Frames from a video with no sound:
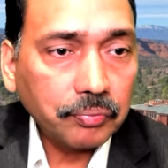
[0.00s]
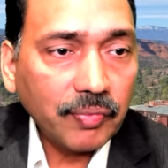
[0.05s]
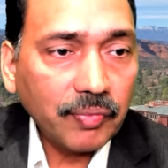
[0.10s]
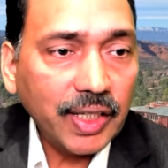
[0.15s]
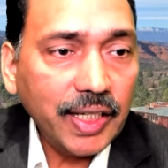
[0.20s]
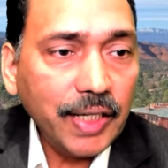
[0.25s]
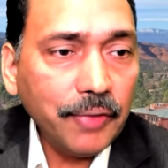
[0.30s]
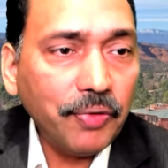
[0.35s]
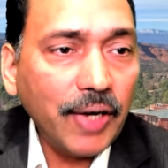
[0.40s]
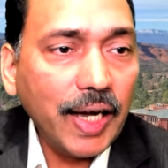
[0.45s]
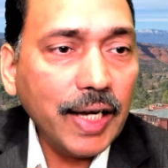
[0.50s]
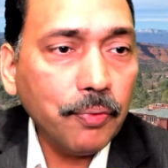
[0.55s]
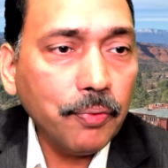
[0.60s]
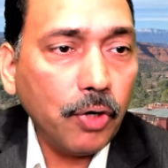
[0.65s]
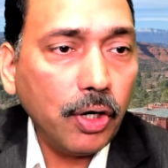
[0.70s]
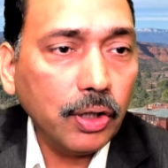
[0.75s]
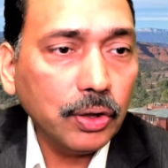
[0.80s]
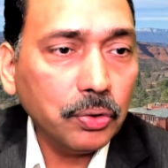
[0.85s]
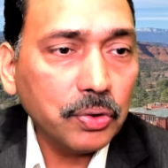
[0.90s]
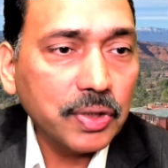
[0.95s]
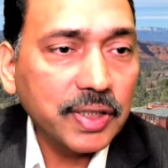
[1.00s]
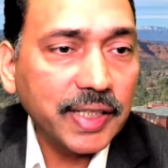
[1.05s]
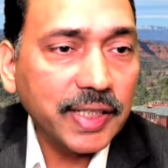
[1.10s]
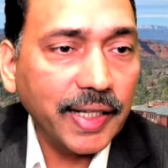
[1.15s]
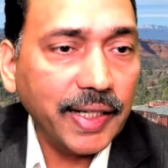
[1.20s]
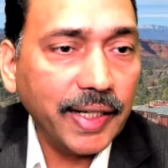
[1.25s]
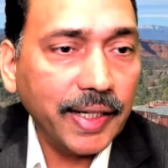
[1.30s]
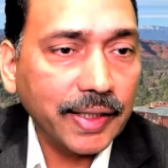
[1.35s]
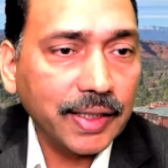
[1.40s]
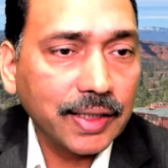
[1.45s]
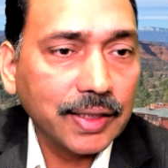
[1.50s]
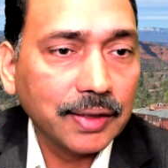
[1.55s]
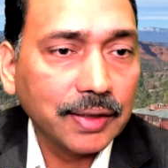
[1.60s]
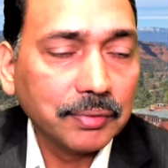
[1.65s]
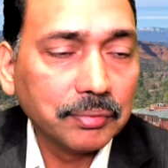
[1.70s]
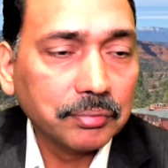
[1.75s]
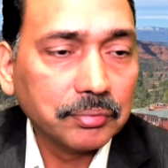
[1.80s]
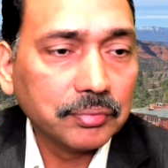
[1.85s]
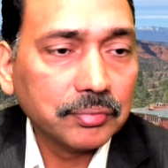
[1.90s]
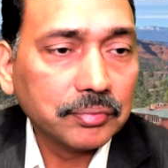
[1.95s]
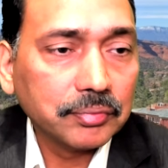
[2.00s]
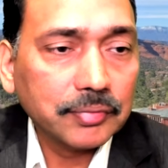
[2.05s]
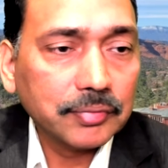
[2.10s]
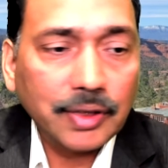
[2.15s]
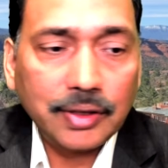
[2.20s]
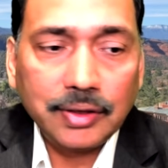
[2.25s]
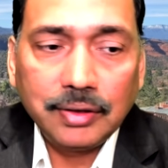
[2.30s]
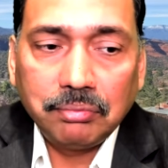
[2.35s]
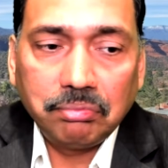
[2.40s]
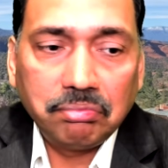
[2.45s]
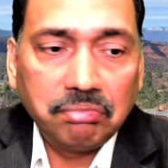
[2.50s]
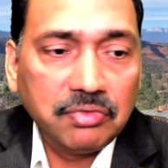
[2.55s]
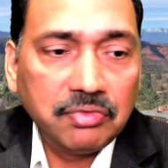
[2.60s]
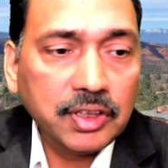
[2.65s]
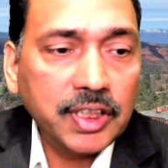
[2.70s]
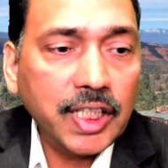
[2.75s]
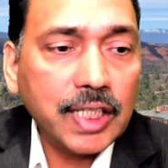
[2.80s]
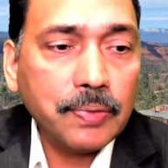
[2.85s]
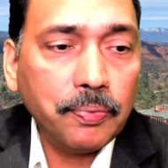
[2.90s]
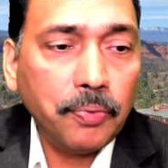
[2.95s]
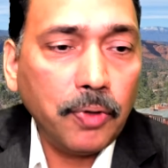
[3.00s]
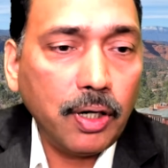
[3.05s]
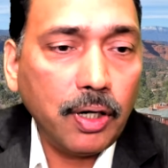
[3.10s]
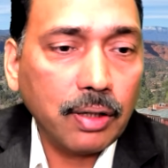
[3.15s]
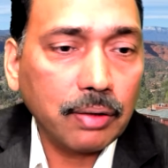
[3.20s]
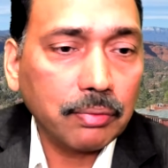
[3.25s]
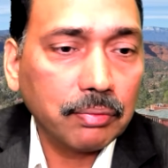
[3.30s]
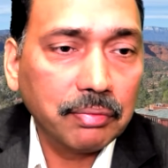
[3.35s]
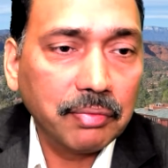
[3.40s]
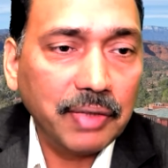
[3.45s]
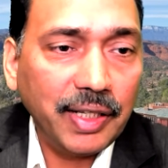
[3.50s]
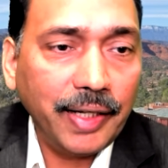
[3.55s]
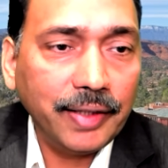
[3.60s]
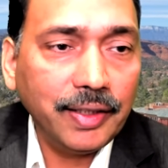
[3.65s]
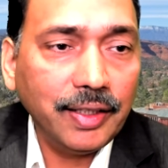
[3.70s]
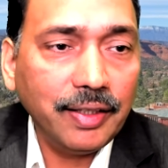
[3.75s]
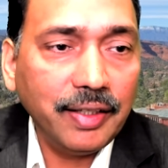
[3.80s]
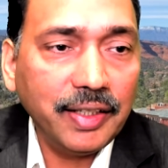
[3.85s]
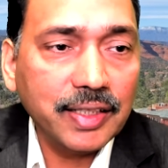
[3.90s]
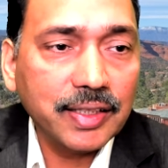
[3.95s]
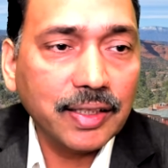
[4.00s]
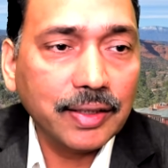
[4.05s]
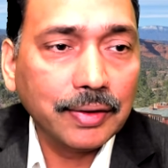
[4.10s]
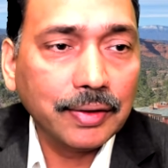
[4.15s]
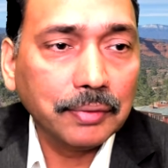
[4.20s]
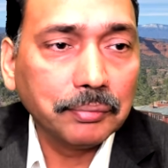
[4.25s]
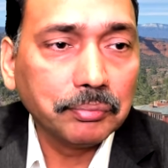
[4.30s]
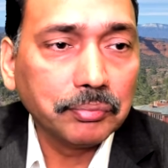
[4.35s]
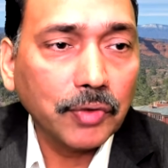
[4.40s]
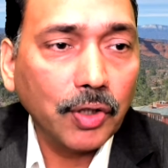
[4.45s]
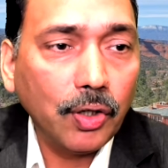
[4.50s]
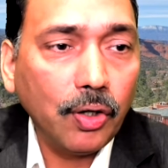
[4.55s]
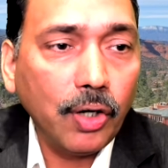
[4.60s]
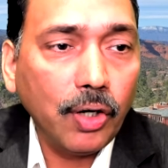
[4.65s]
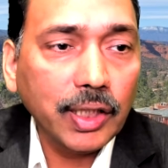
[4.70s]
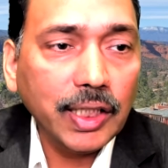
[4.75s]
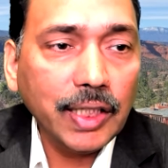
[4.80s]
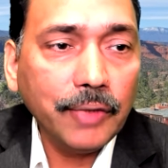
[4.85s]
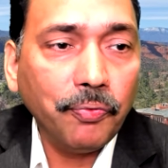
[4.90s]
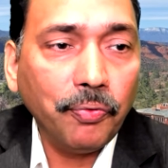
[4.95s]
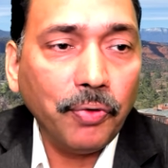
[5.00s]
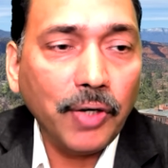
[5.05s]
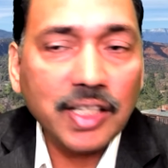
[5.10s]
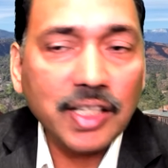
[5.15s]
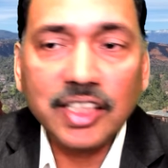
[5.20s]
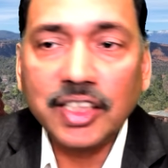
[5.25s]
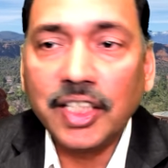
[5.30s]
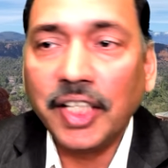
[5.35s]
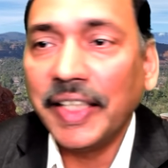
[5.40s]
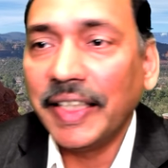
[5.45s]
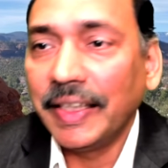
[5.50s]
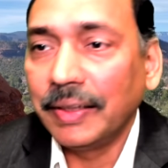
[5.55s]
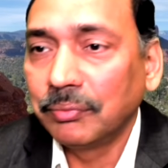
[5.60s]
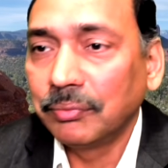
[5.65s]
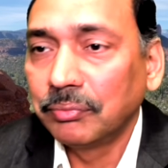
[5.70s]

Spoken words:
if I want to select just for any reason only first three,